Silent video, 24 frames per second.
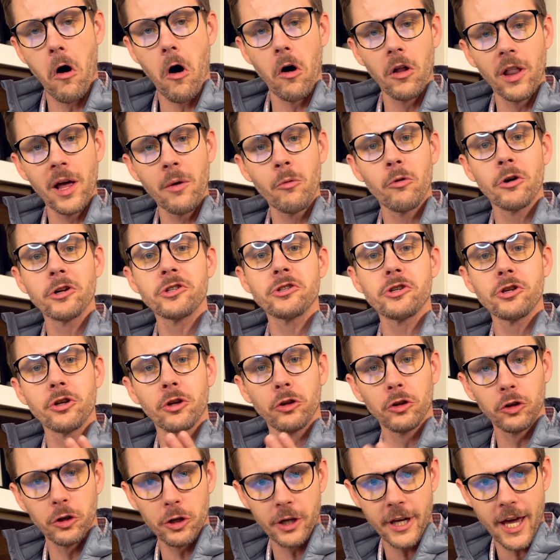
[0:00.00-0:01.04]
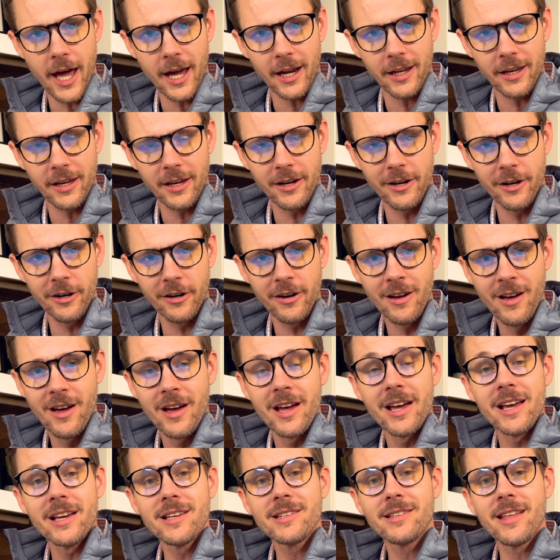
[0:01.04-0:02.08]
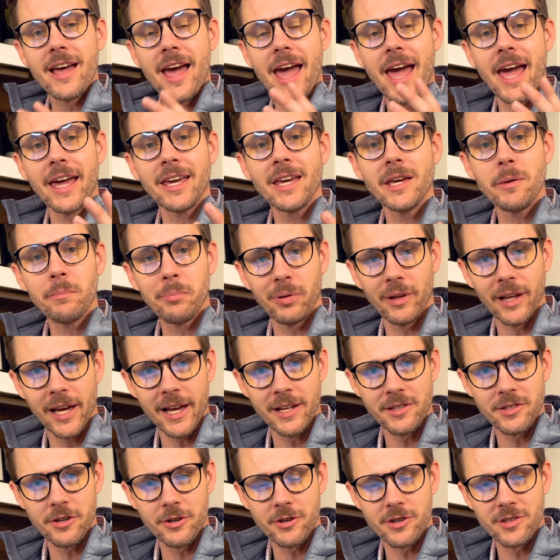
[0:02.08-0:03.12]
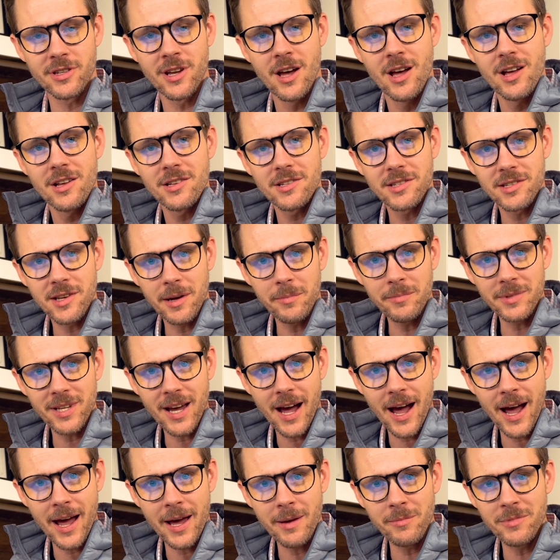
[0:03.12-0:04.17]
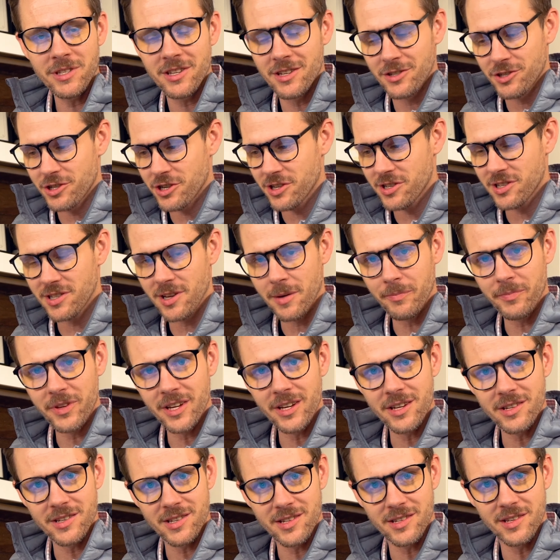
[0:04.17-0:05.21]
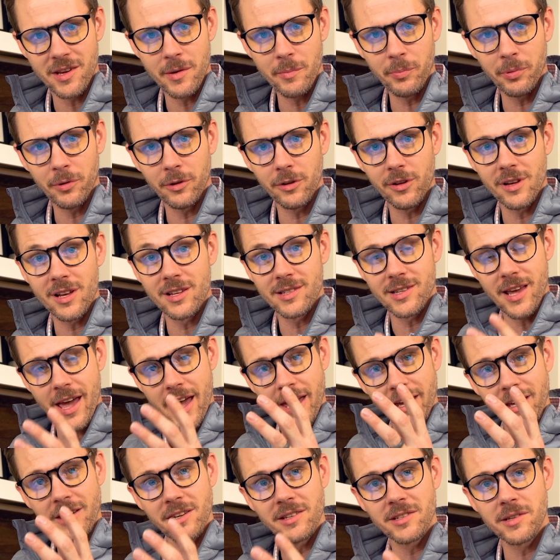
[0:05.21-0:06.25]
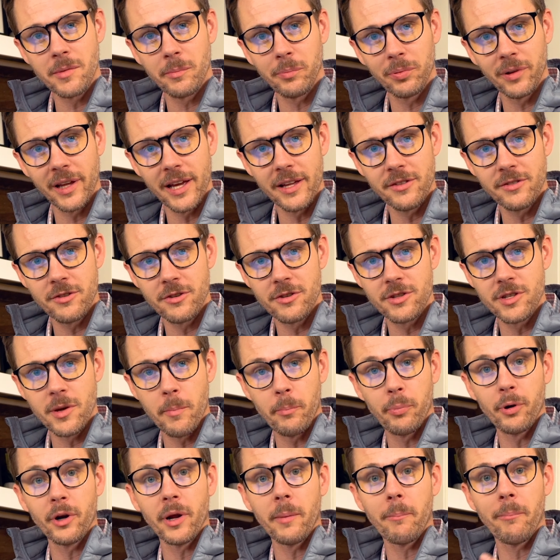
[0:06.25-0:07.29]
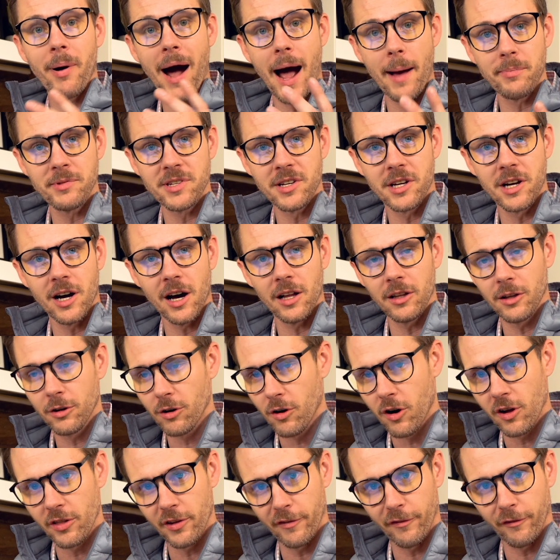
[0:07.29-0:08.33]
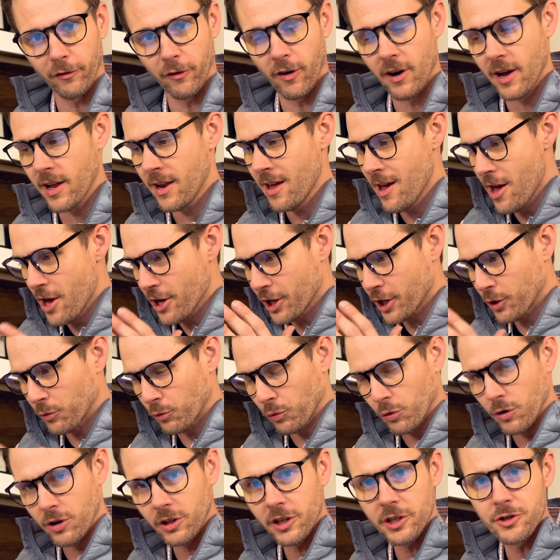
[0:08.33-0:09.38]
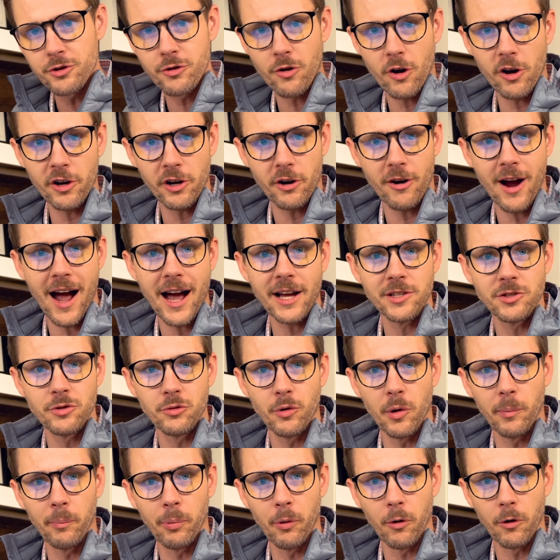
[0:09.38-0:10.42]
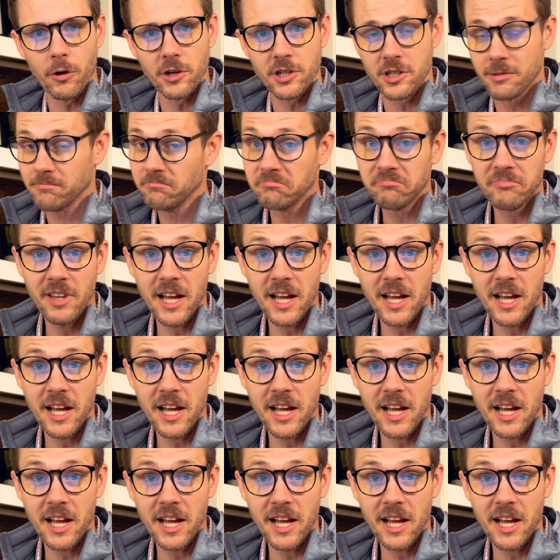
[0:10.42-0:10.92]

All I want you to look at here is the hanging planters. Sometimes just something as simple as hanging some planters and putting pops of color on the front can really draw your eye to a porch.